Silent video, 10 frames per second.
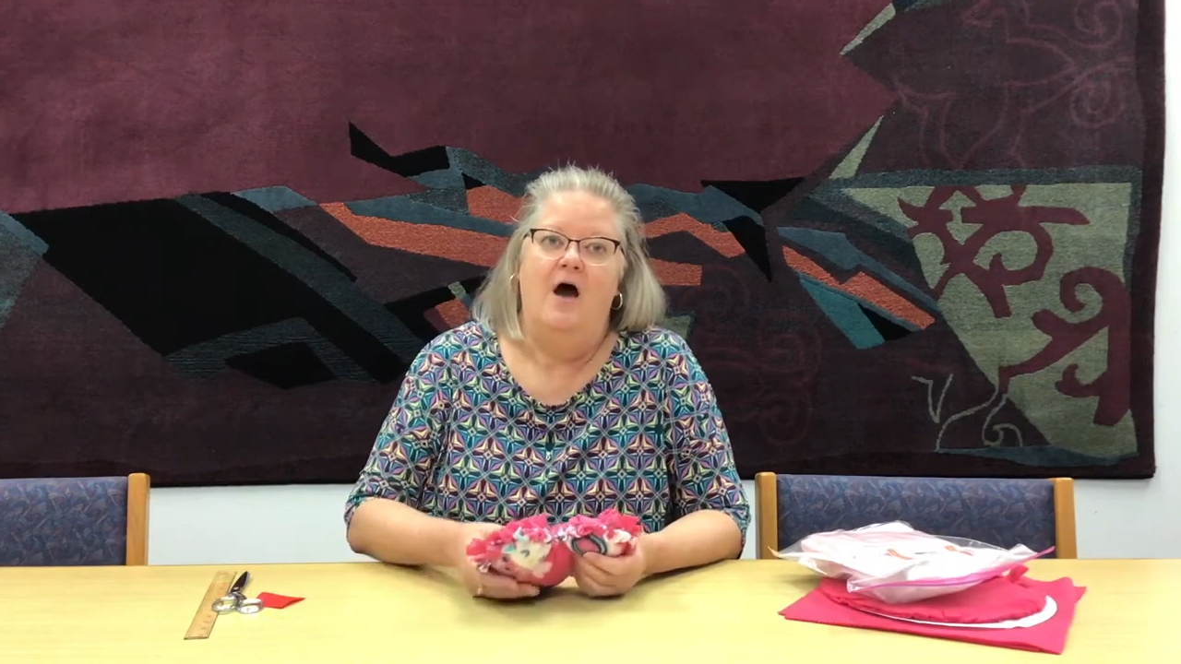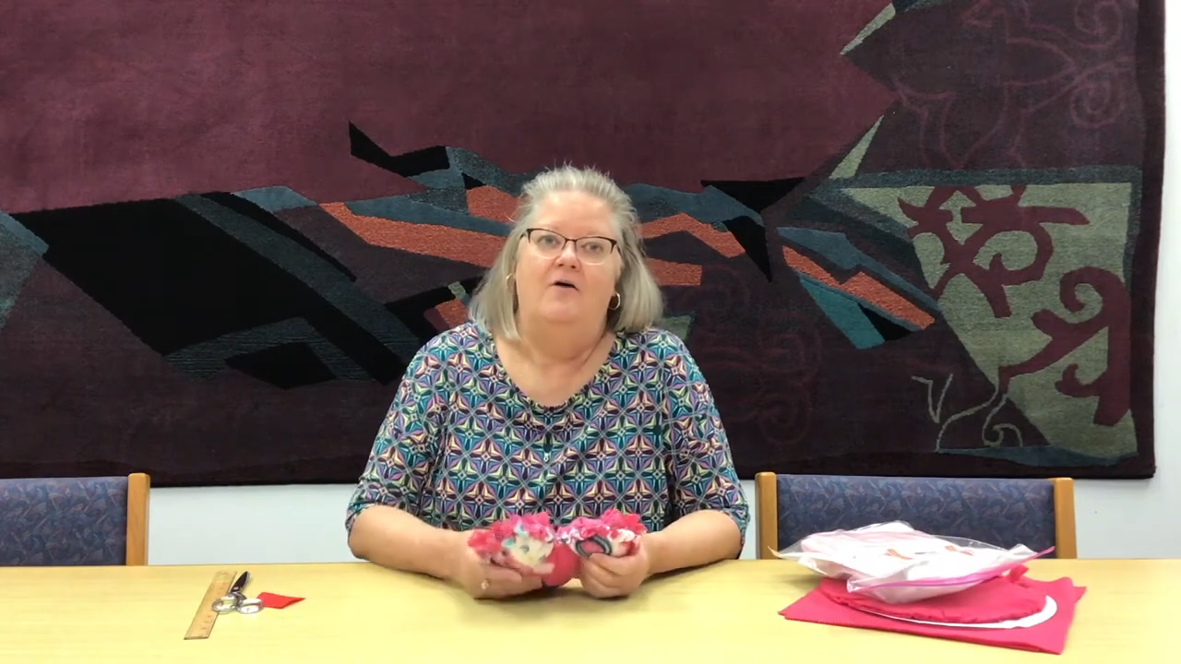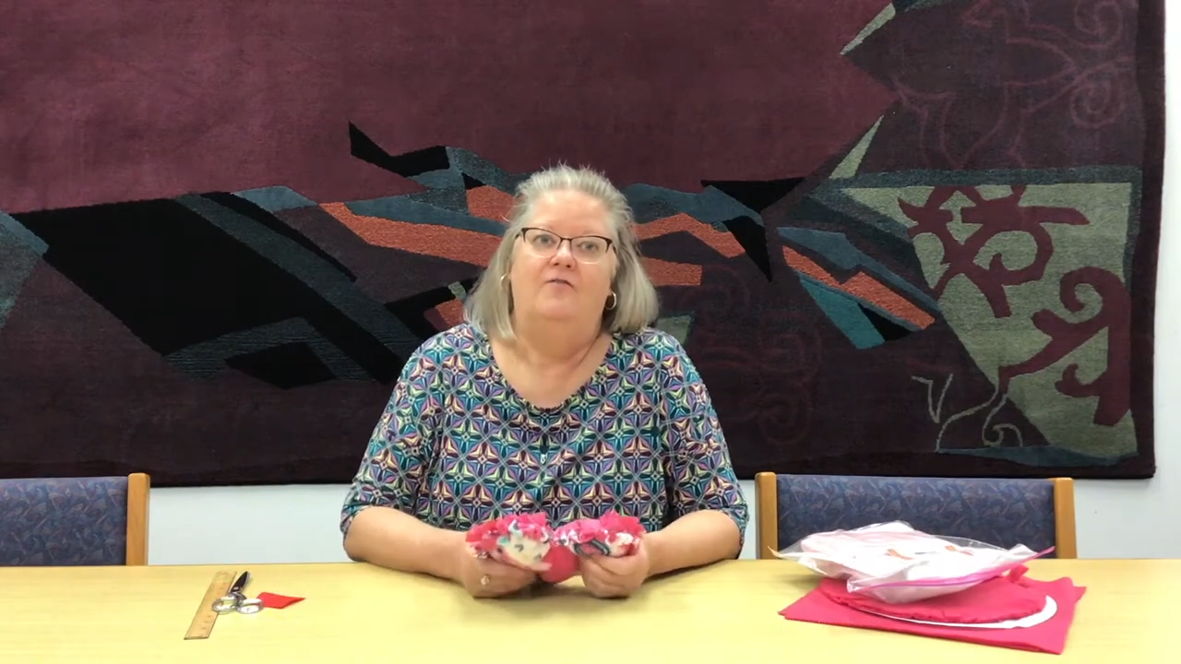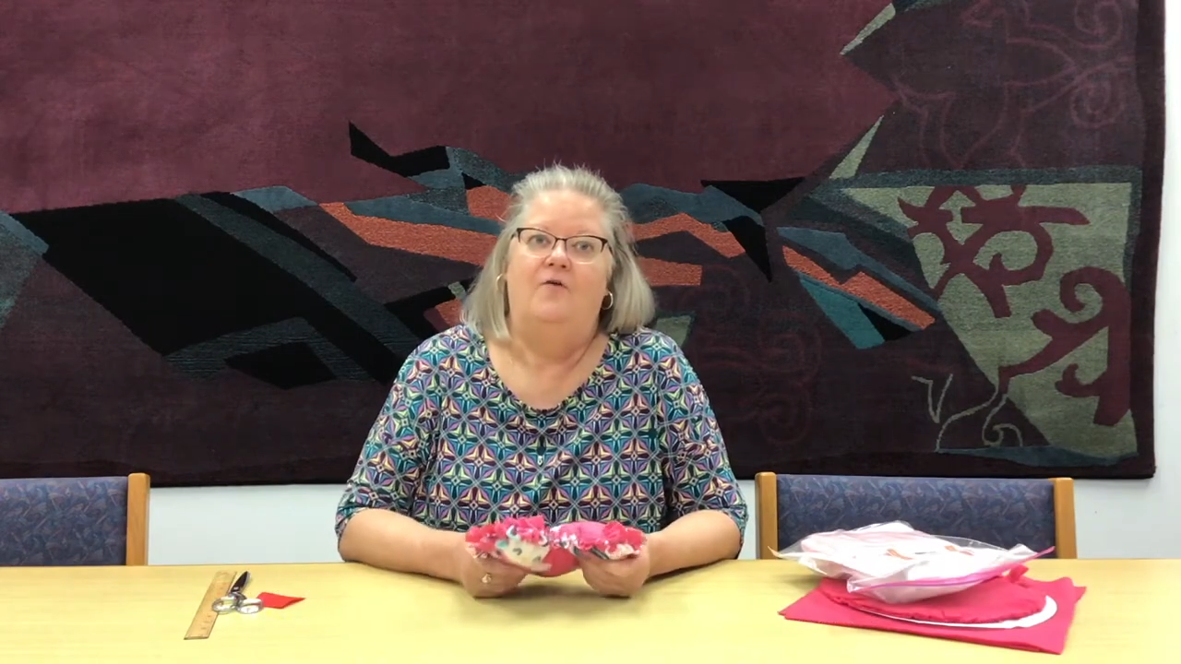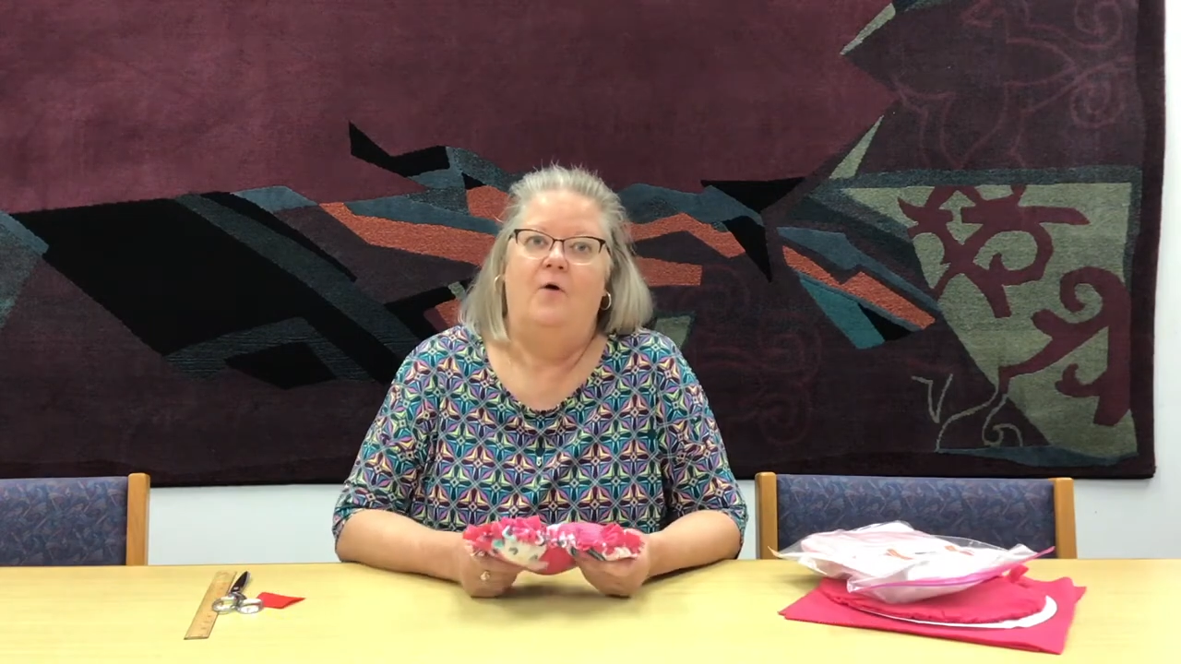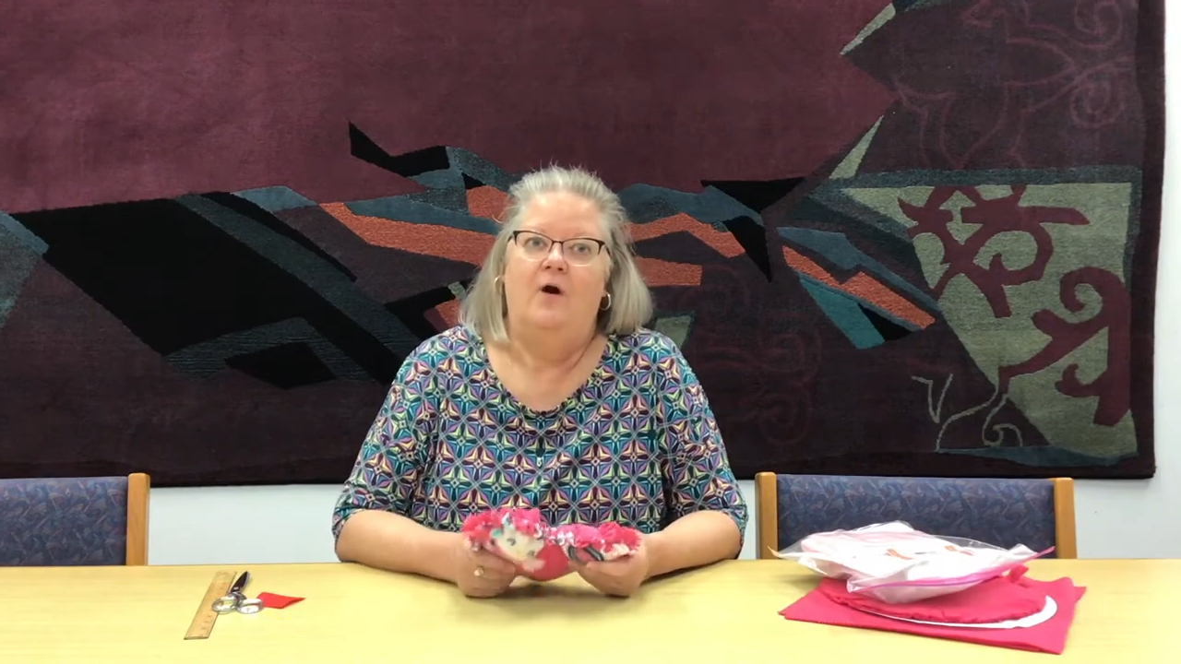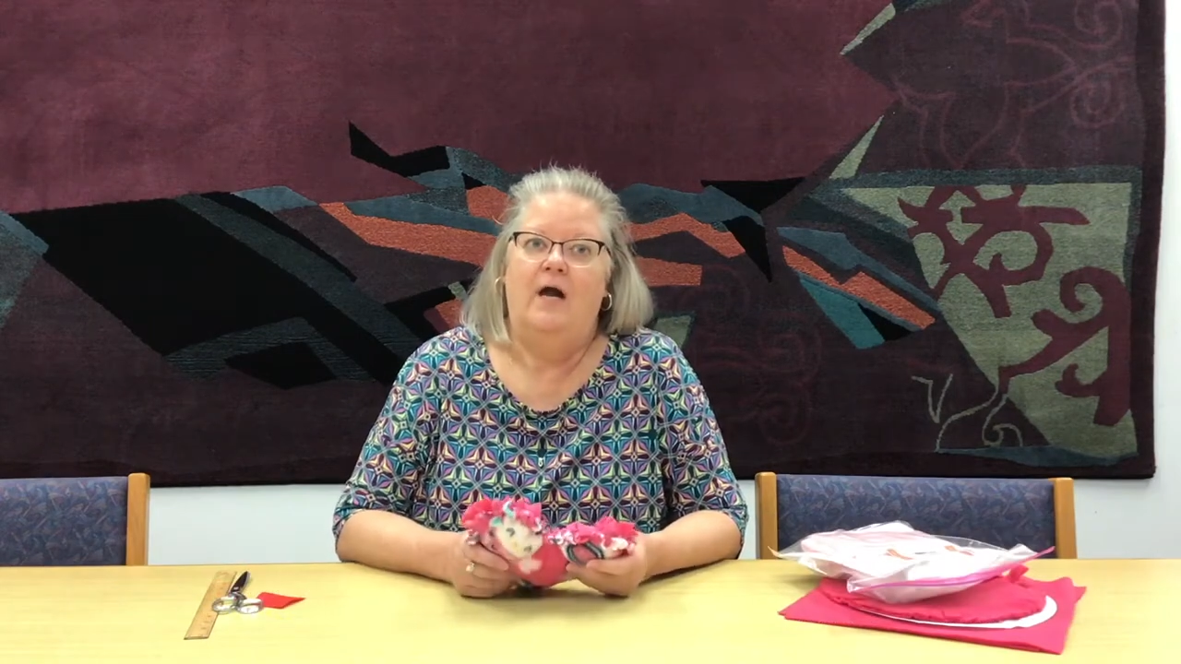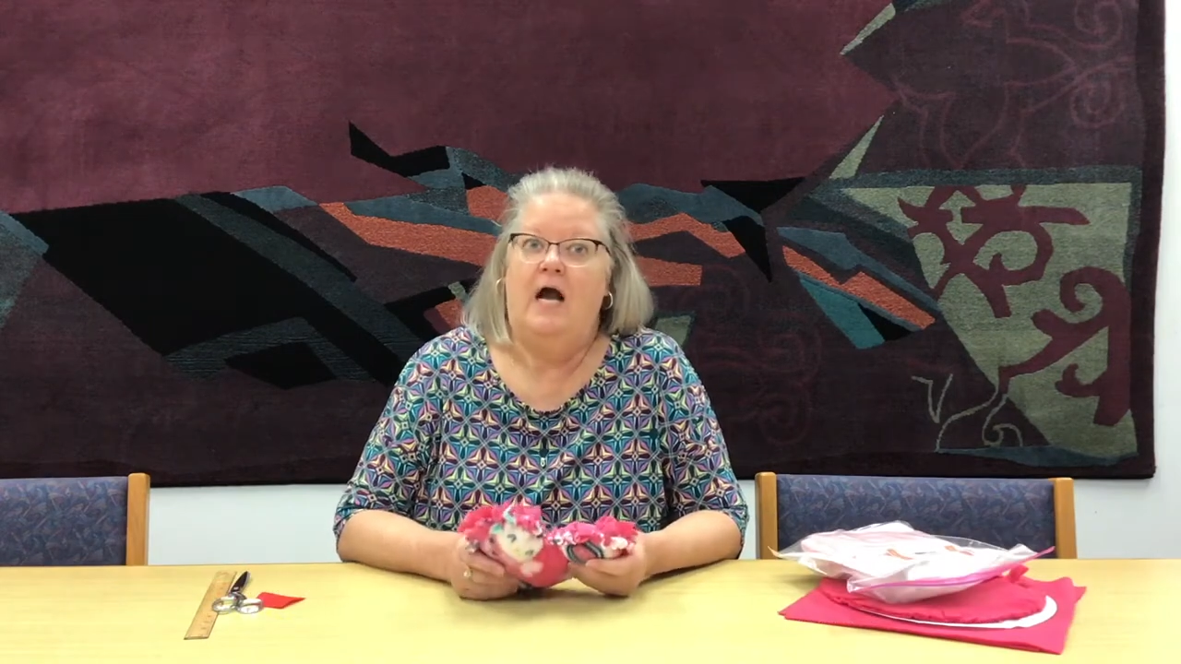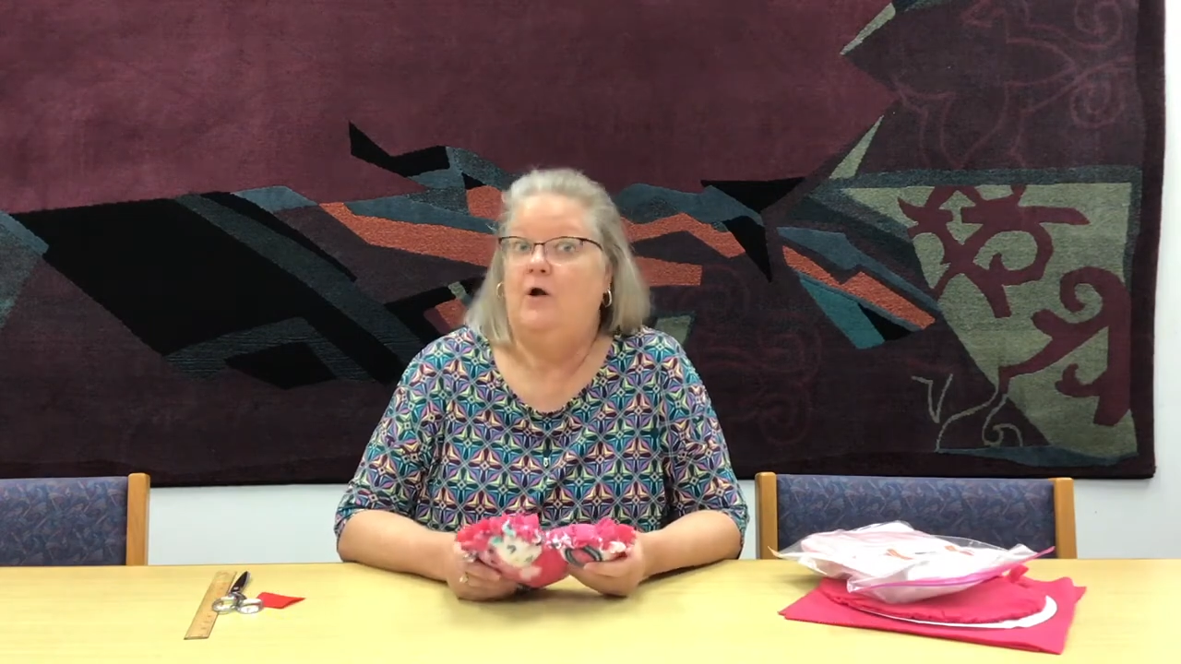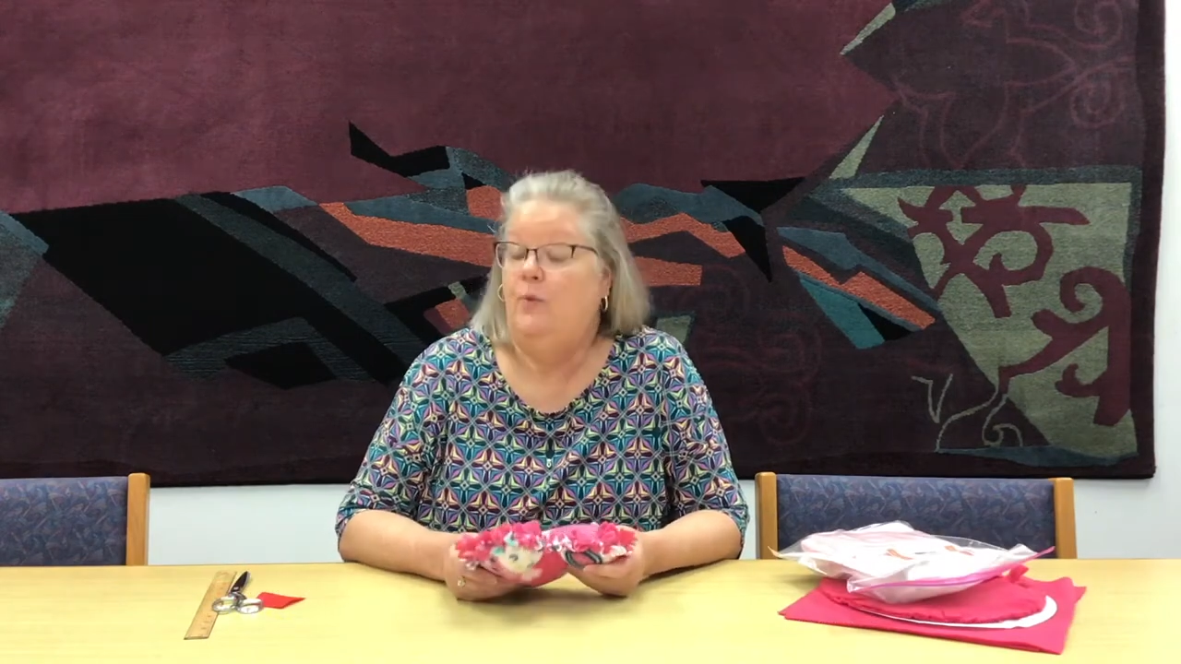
for a